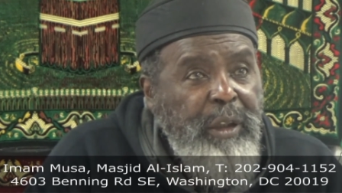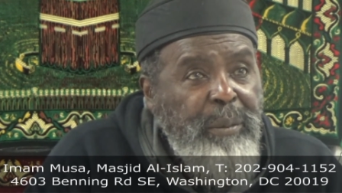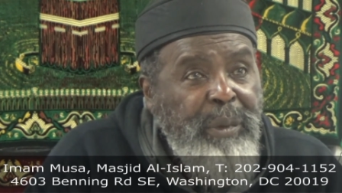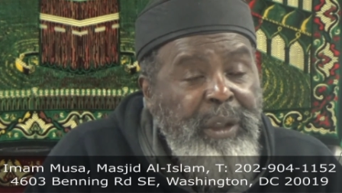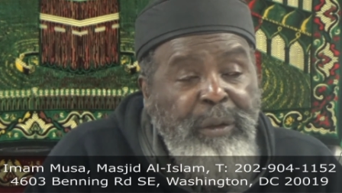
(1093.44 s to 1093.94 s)

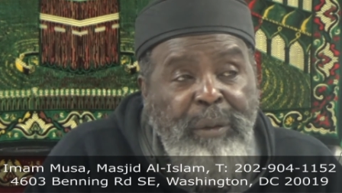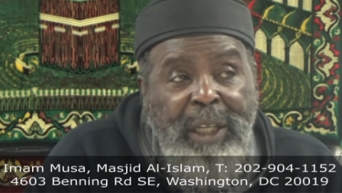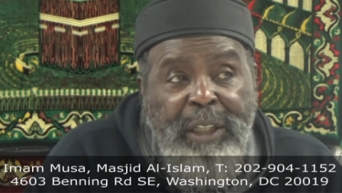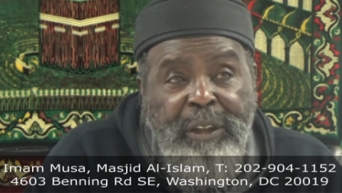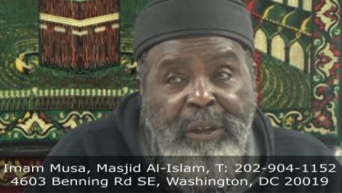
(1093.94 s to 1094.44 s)
But it
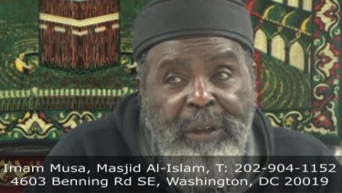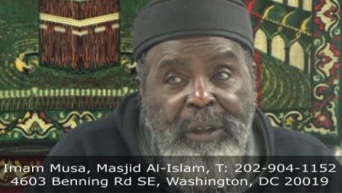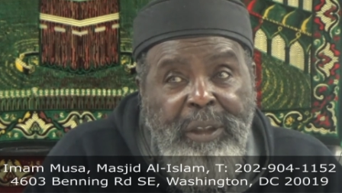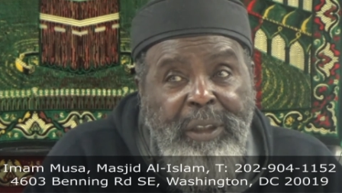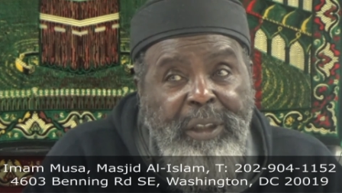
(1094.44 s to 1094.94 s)
ran good,
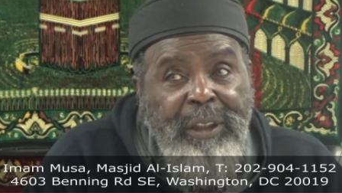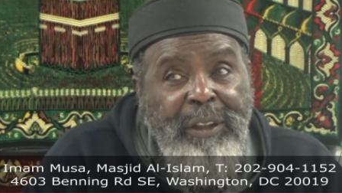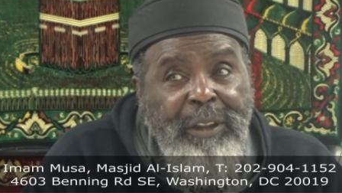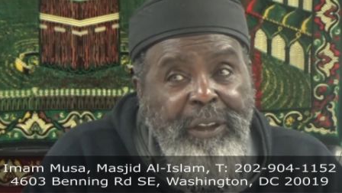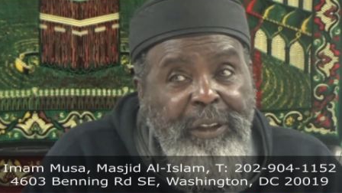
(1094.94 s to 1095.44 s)

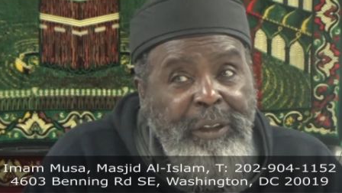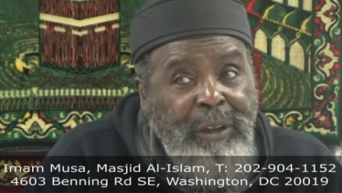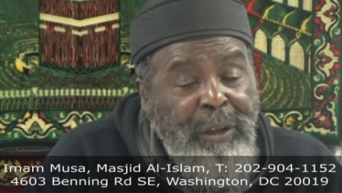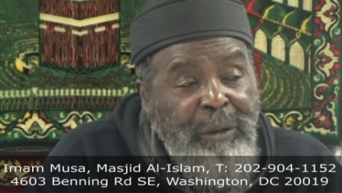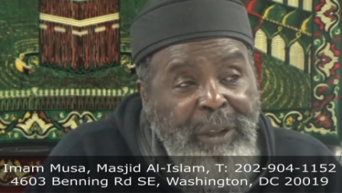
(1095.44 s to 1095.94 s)

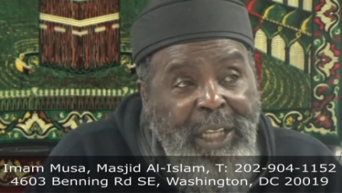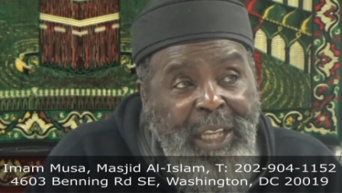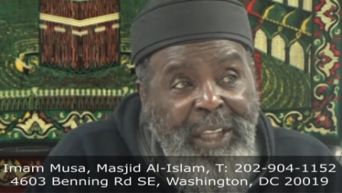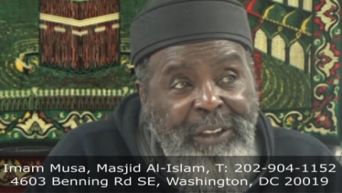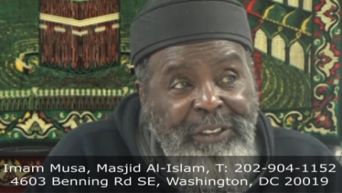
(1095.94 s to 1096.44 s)
good on
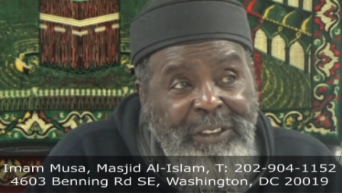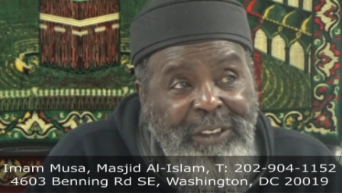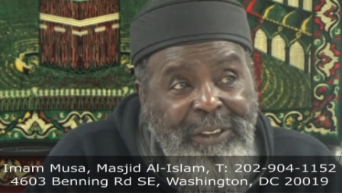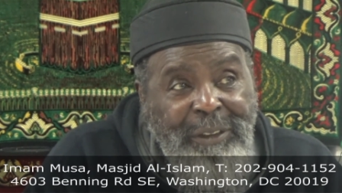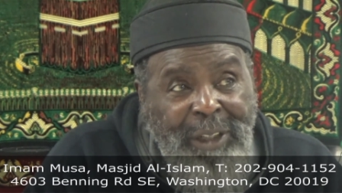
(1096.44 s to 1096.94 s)
gas,
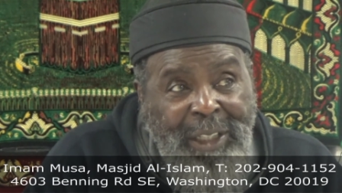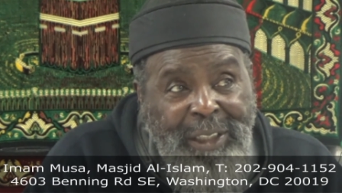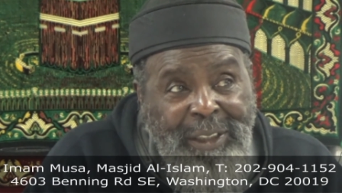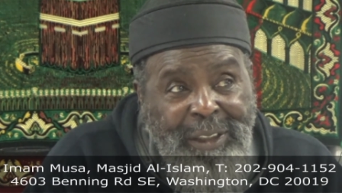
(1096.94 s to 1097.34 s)
right?